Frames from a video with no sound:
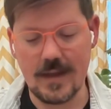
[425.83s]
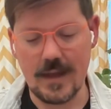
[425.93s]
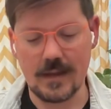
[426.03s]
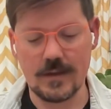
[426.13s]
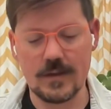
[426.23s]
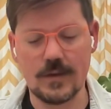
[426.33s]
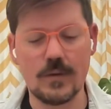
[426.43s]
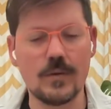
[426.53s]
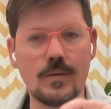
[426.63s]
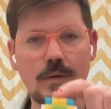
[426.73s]
the
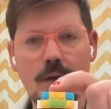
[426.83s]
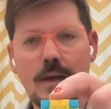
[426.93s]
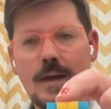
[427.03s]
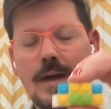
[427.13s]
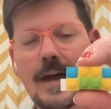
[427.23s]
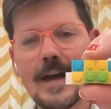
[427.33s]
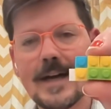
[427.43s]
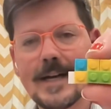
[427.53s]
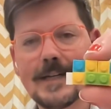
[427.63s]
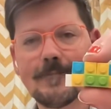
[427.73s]
two
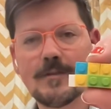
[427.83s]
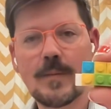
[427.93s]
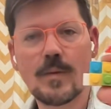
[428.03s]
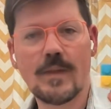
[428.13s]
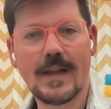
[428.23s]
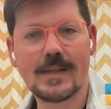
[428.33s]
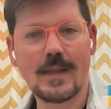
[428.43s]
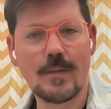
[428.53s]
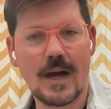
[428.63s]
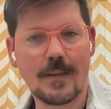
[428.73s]
jumper plates on
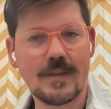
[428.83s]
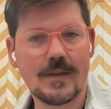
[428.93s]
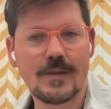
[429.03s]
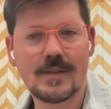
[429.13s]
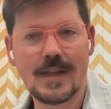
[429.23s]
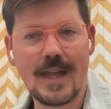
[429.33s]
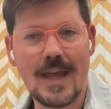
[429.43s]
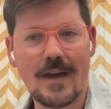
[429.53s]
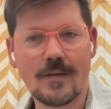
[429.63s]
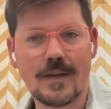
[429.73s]
the bottom that are
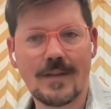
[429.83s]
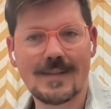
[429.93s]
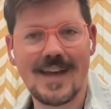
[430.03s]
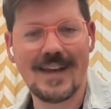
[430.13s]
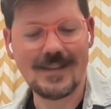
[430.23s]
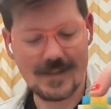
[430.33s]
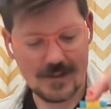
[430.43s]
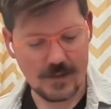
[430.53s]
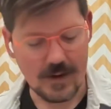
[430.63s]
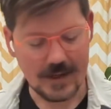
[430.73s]
sticking out on the sides.
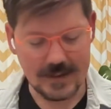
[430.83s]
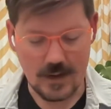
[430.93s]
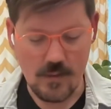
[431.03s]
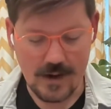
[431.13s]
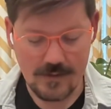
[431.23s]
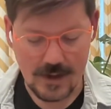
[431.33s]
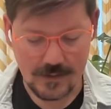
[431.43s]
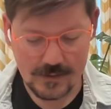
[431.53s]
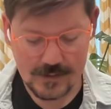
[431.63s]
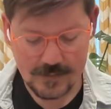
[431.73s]
So we're gonna take one of
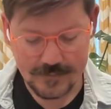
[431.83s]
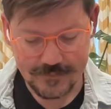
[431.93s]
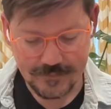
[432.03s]
those